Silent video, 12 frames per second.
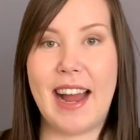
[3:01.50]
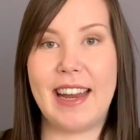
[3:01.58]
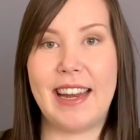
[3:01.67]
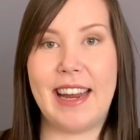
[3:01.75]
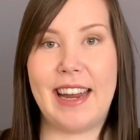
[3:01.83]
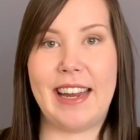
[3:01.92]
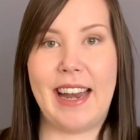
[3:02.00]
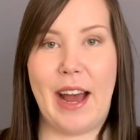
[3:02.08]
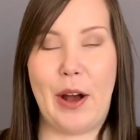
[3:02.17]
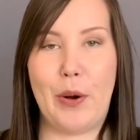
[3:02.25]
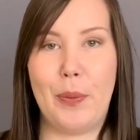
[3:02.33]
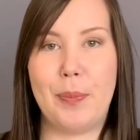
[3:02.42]
it in and
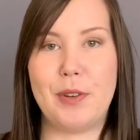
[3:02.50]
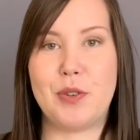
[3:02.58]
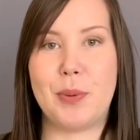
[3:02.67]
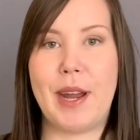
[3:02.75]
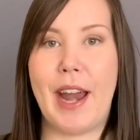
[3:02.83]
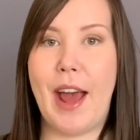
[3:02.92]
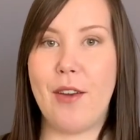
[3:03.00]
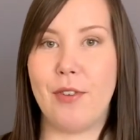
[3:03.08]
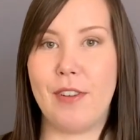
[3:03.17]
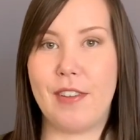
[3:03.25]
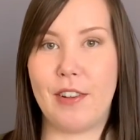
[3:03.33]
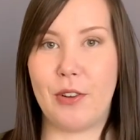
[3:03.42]
out between
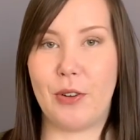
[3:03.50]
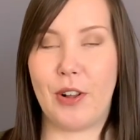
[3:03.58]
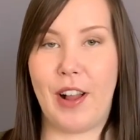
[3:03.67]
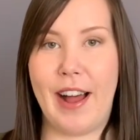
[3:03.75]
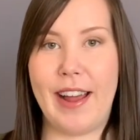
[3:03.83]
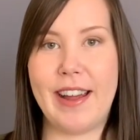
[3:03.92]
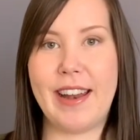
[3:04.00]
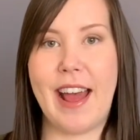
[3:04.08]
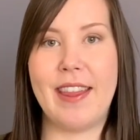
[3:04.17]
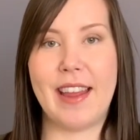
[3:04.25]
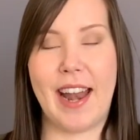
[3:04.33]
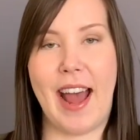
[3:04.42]
every single client
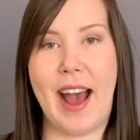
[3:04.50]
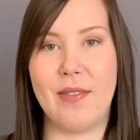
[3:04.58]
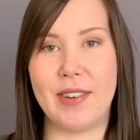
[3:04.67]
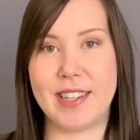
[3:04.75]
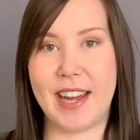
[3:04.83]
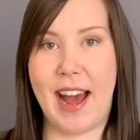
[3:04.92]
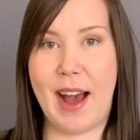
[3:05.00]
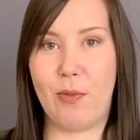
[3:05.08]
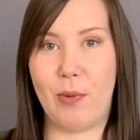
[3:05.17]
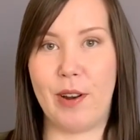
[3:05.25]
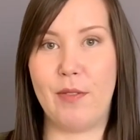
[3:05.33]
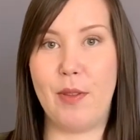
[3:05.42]
and then having to have
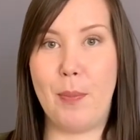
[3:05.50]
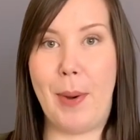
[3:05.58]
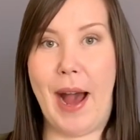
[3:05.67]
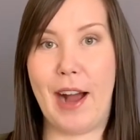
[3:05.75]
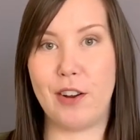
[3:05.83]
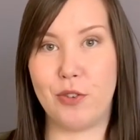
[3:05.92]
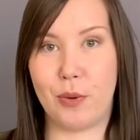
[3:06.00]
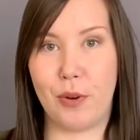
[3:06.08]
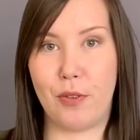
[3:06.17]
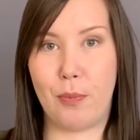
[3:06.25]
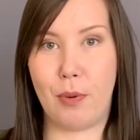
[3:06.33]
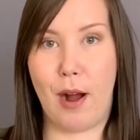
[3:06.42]
one of the back
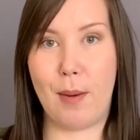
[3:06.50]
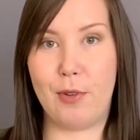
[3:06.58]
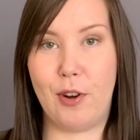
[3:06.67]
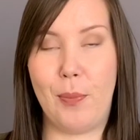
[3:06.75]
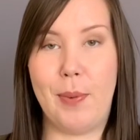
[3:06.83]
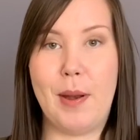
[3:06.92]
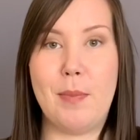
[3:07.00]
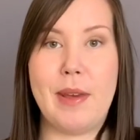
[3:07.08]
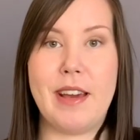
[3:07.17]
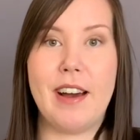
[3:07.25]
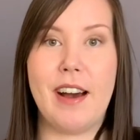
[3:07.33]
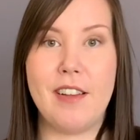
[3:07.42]
doors propped open
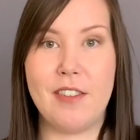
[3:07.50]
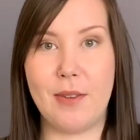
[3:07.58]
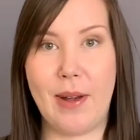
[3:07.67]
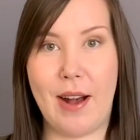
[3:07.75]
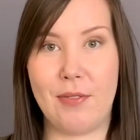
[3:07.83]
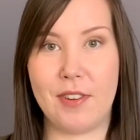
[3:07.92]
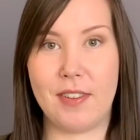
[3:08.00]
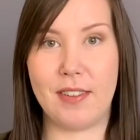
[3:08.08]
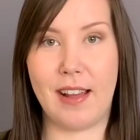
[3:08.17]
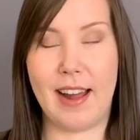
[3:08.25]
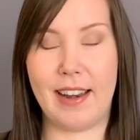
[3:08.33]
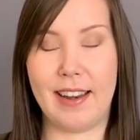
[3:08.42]
because you have to
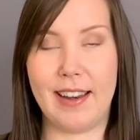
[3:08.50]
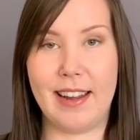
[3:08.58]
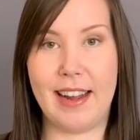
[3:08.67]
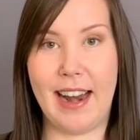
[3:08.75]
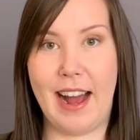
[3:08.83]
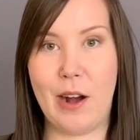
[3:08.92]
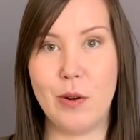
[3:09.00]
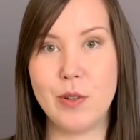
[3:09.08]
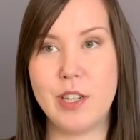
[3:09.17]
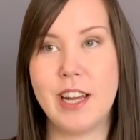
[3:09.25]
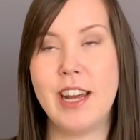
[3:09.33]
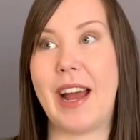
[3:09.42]
slide it
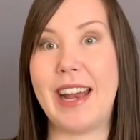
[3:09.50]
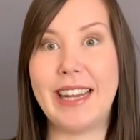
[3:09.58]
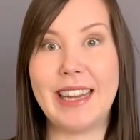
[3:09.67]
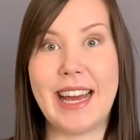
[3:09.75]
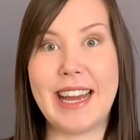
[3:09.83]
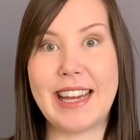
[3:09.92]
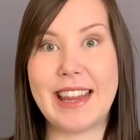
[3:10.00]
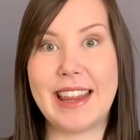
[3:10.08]
out. I didn't like